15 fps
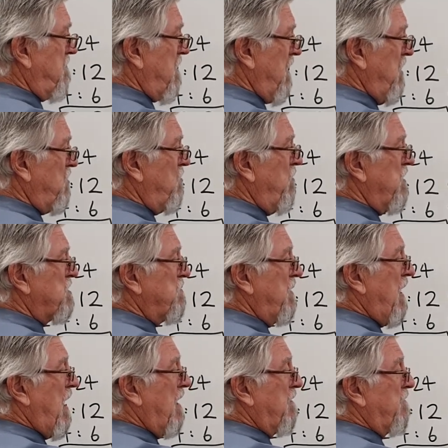It still gets a bit
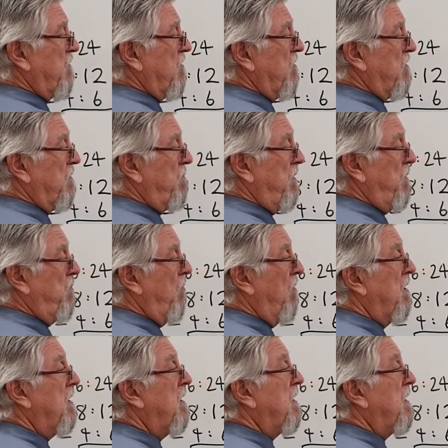harder for a lot of people